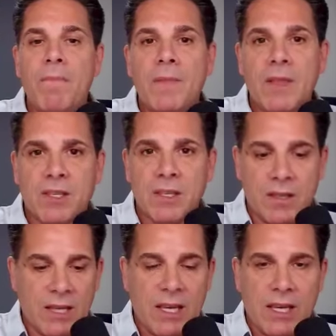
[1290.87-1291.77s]
Listen,
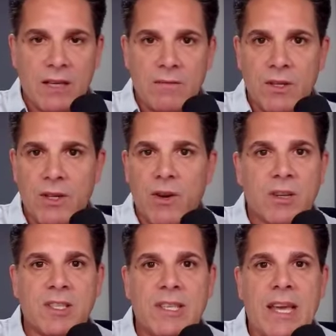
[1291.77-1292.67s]
the New York
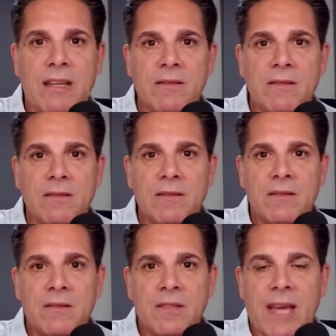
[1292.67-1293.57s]
State
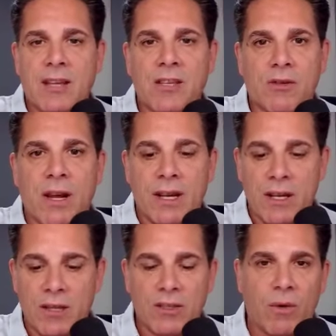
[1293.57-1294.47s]
tax credit
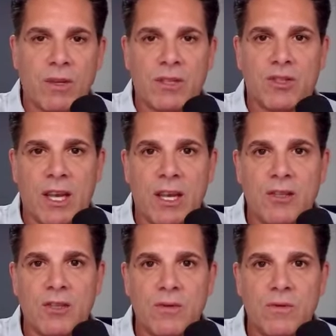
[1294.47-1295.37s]
is going to
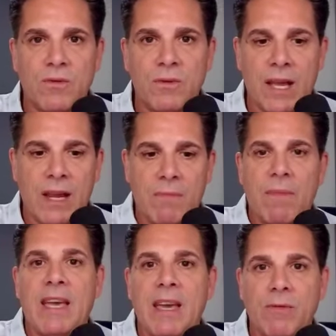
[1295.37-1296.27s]
change soon and it
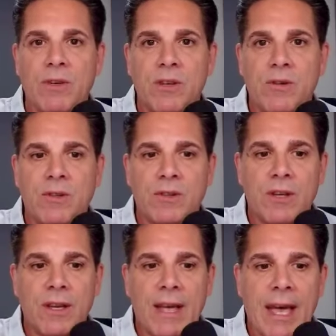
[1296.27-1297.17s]
may get reduced.
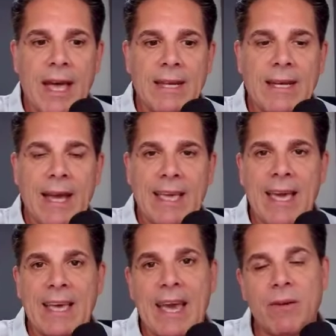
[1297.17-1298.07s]
And I
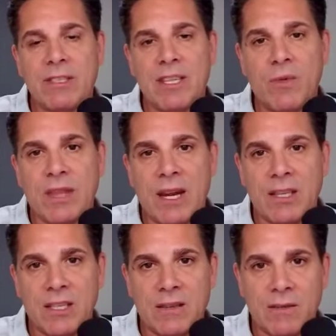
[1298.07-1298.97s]
can't guarantee what that
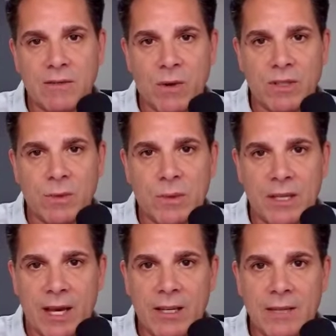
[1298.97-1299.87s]
incentive is going to be
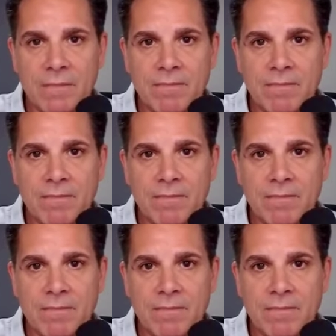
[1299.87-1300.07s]
like.